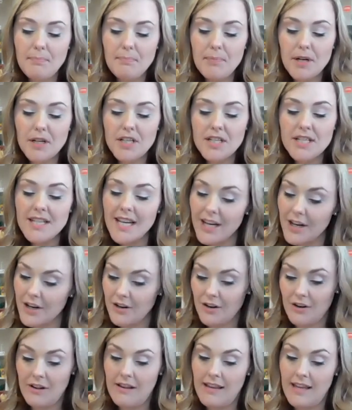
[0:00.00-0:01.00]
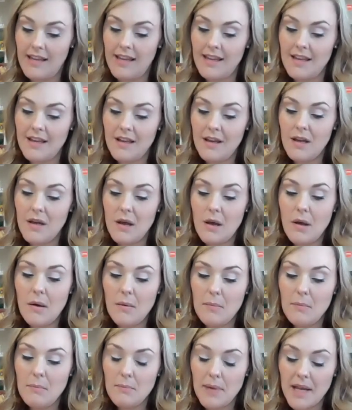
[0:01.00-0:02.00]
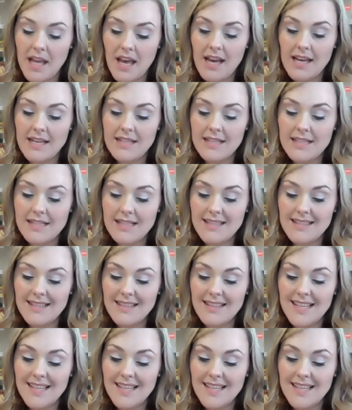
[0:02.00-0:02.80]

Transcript: particularly because,